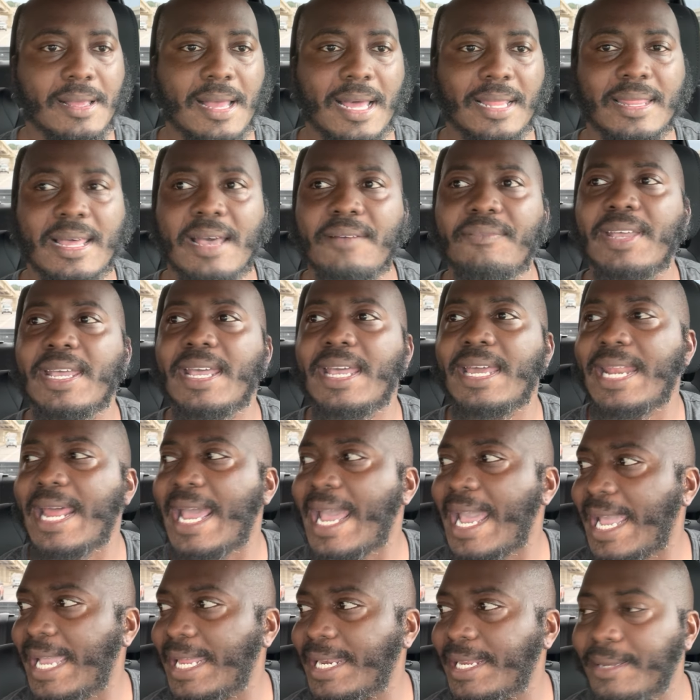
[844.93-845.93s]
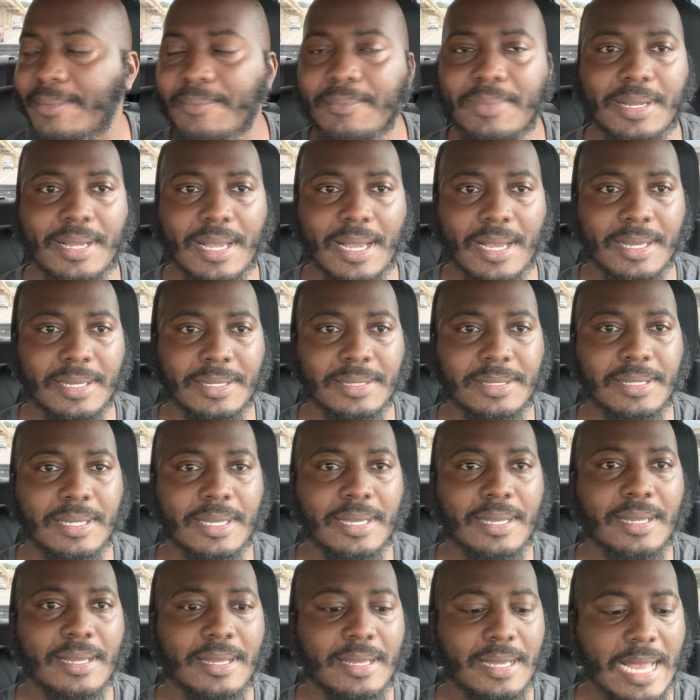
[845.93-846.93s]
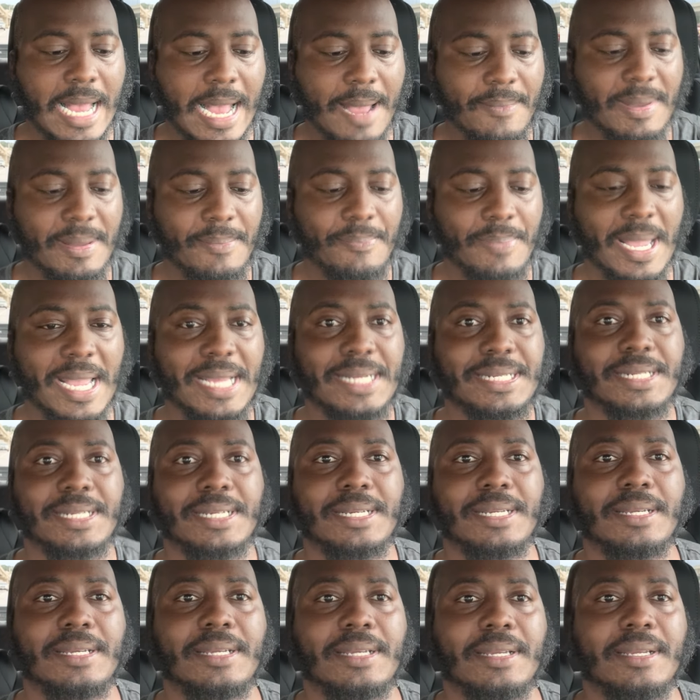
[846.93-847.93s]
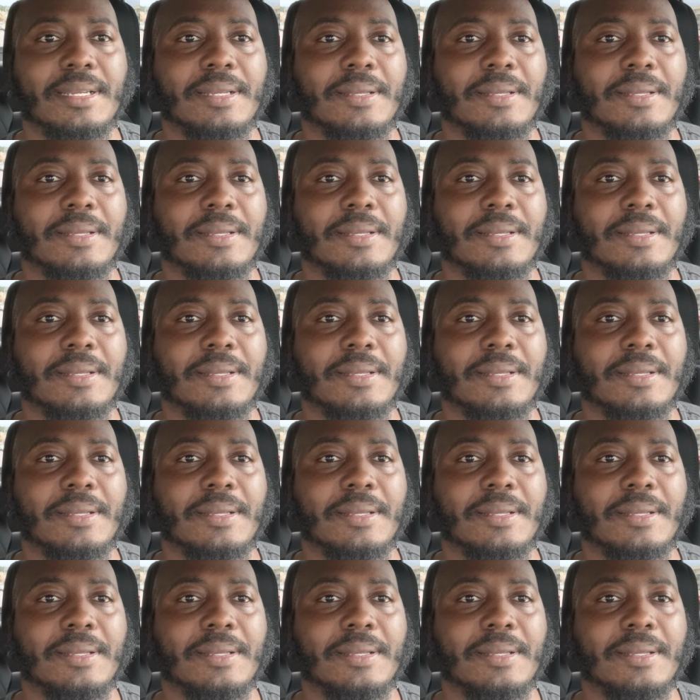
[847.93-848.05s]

I love it and I hate it because I'm impatient